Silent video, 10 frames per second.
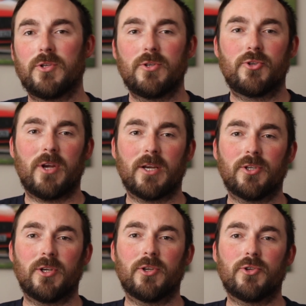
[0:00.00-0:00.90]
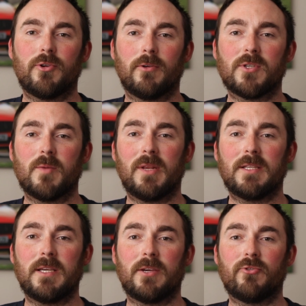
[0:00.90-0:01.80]
traction control,
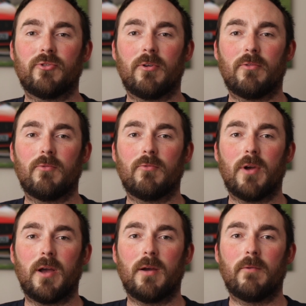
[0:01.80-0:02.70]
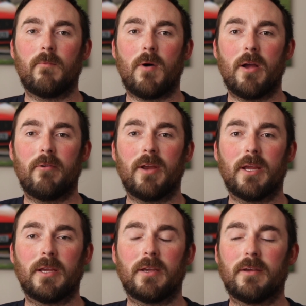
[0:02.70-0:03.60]
stability control
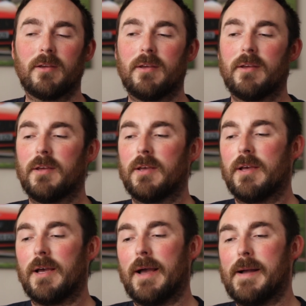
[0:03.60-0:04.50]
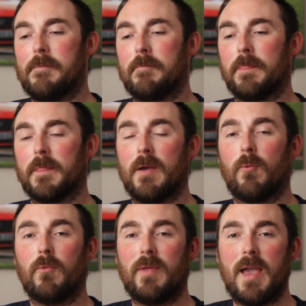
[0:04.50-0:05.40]
wiring,
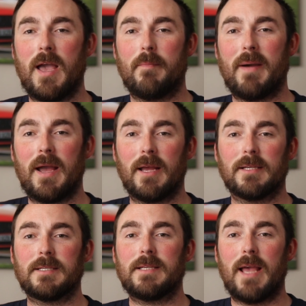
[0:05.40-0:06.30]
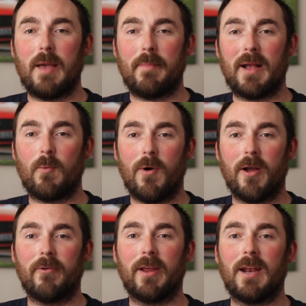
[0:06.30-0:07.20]
all the airbags, airbag
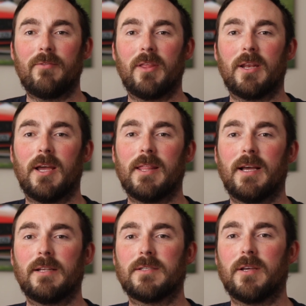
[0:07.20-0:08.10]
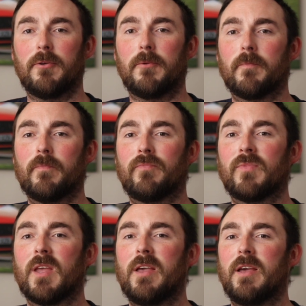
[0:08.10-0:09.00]
wiring and everything like that. So
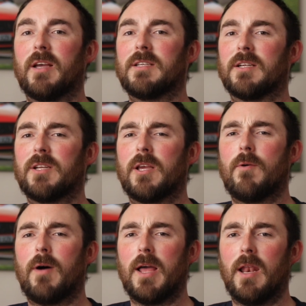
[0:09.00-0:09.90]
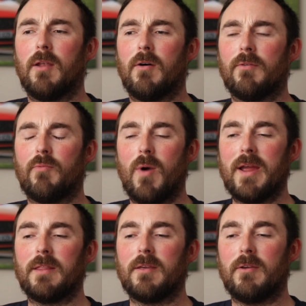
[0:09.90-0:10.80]
it's actually quite a lot of
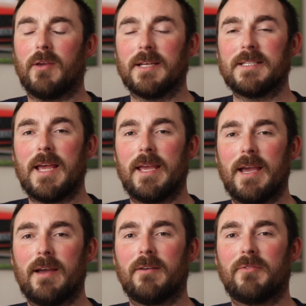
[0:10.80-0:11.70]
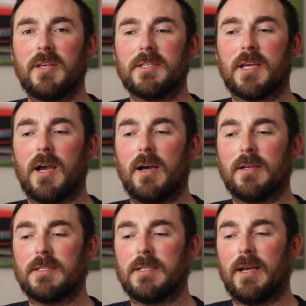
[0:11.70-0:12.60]
weight that you can take out of these cars.